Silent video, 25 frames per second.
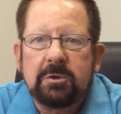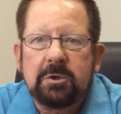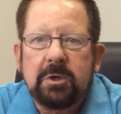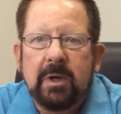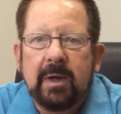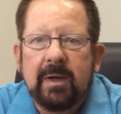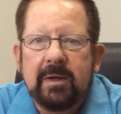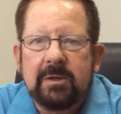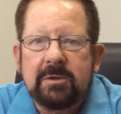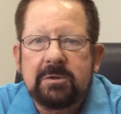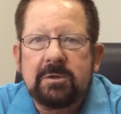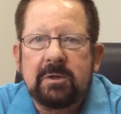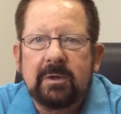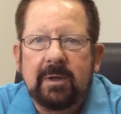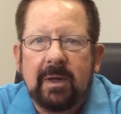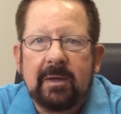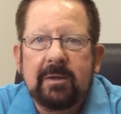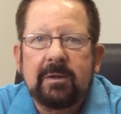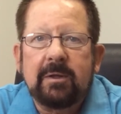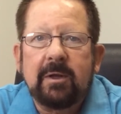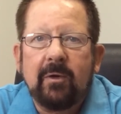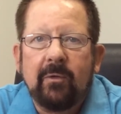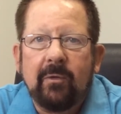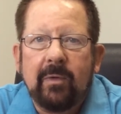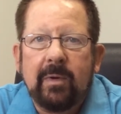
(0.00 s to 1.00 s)
chance to
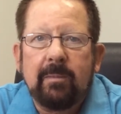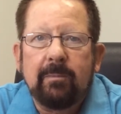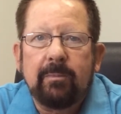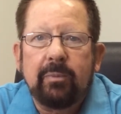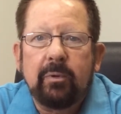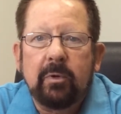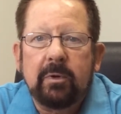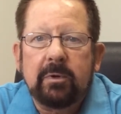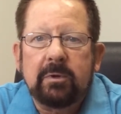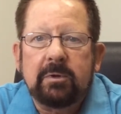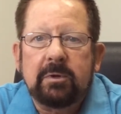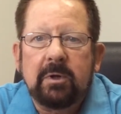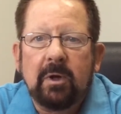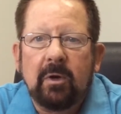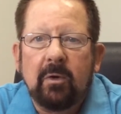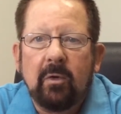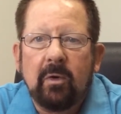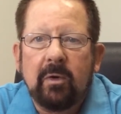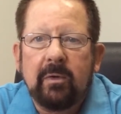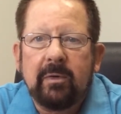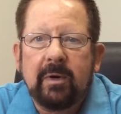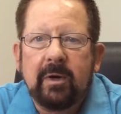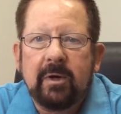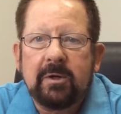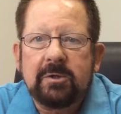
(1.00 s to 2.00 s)
get their input
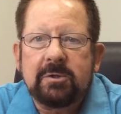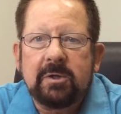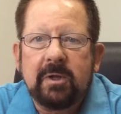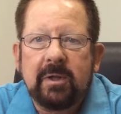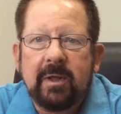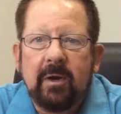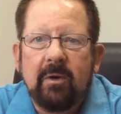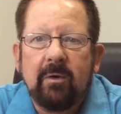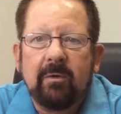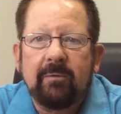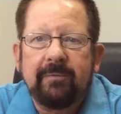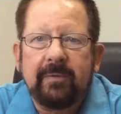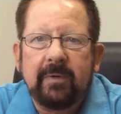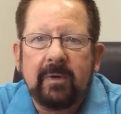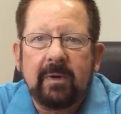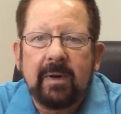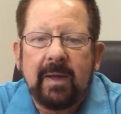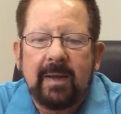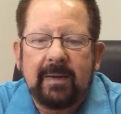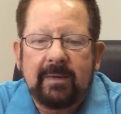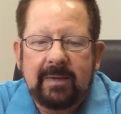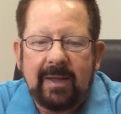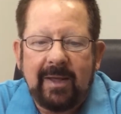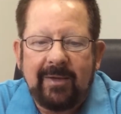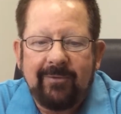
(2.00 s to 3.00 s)
on there so they don't feel
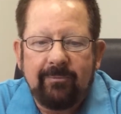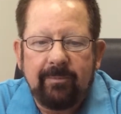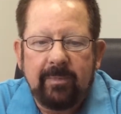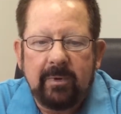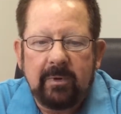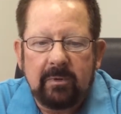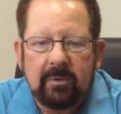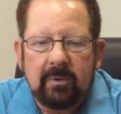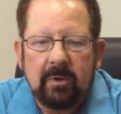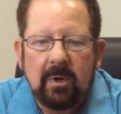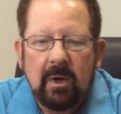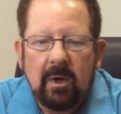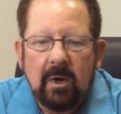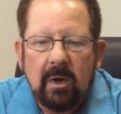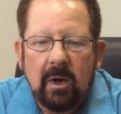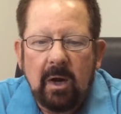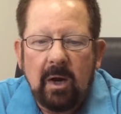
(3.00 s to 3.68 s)
like they've been